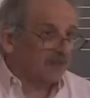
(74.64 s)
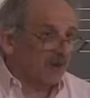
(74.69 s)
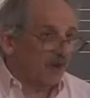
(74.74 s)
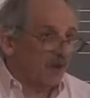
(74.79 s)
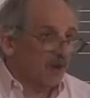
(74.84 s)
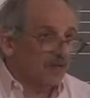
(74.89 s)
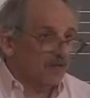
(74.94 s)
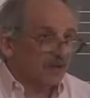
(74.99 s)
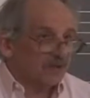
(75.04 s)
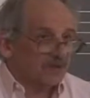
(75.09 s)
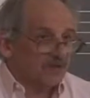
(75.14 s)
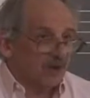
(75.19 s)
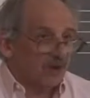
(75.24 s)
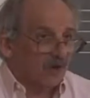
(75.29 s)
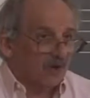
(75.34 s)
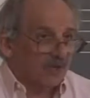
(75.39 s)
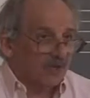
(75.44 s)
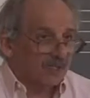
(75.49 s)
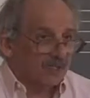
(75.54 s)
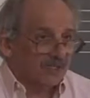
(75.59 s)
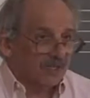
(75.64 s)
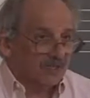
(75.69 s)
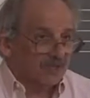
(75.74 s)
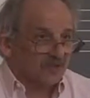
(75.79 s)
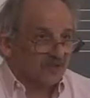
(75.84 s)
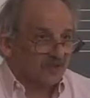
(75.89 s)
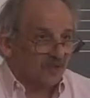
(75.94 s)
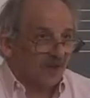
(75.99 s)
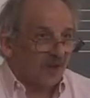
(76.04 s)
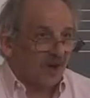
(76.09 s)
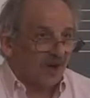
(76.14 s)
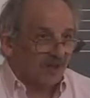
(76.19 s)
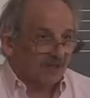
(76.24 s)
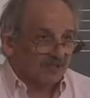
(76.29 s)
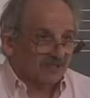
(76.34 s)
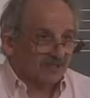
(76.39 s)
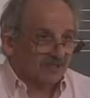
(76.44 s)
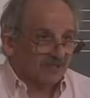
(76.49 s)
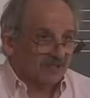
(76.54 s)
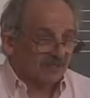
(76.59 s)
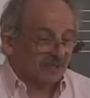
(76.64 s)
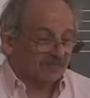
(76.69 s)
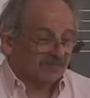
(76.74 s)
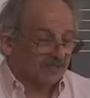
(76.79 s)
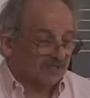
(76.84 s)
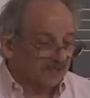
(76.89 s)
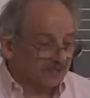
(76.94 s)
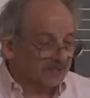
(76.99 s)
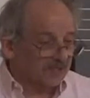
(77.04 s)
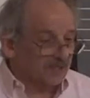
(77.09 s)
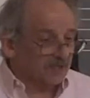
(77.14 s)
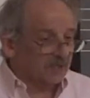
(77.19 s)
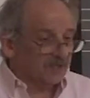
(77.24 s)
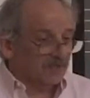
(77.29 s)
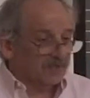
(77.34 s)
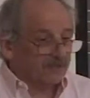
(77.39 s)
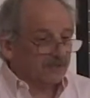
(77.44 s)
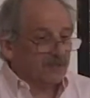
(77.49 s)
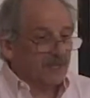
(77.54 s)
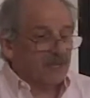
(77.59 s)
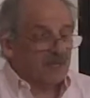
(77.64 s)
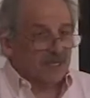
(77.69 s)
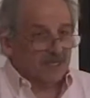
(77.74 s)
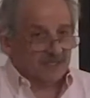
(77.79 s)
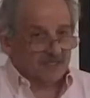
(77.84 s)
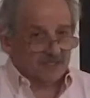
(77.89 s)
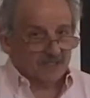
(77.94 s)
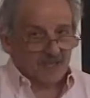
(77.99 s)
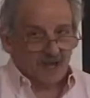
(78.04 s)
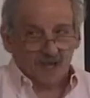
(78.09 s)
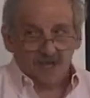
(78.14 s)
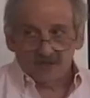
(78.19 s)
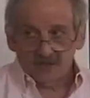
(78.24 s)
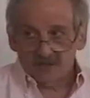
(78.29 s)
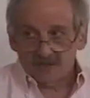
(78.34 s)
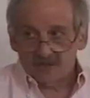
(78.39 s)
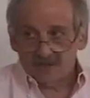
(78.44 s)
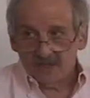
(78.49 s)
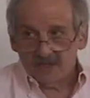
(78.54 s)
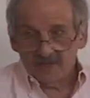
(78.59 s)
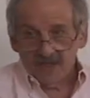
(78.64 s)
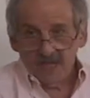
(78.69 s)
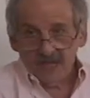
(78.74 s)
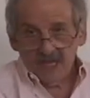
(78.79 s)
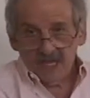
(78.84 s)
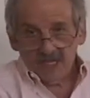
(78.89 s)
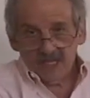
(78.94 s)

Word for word: that almost always gets lost, except in serious scholarship,